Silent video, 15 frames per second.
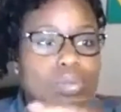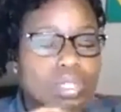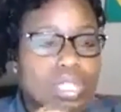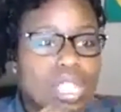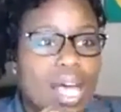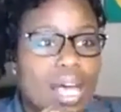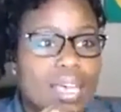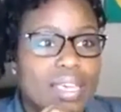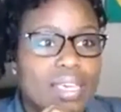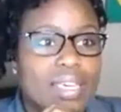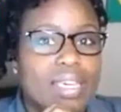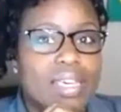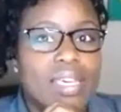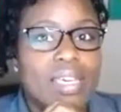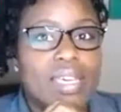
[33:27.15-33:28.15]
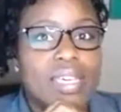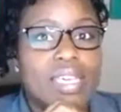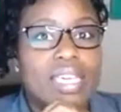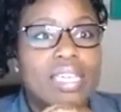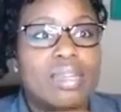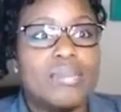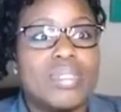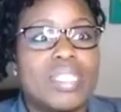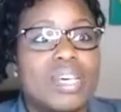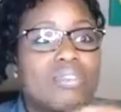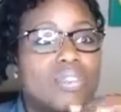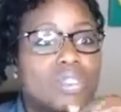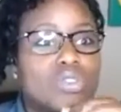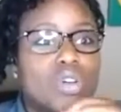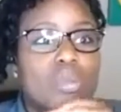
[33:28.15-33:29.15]
Like, get themselves in
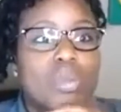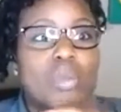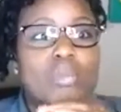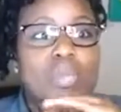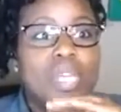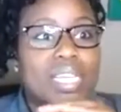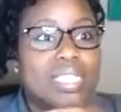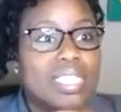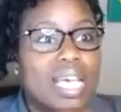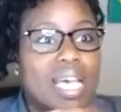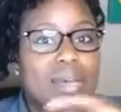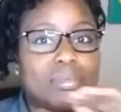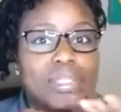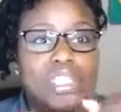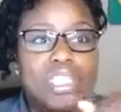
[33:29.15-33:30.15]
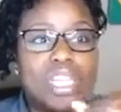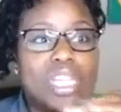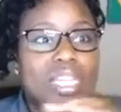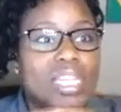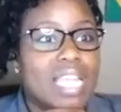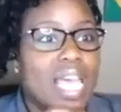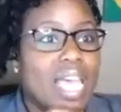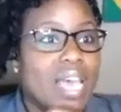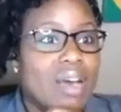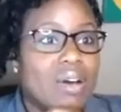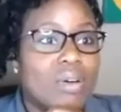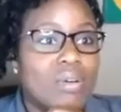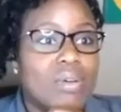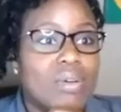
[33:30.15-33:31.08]
trouble big time, shut down.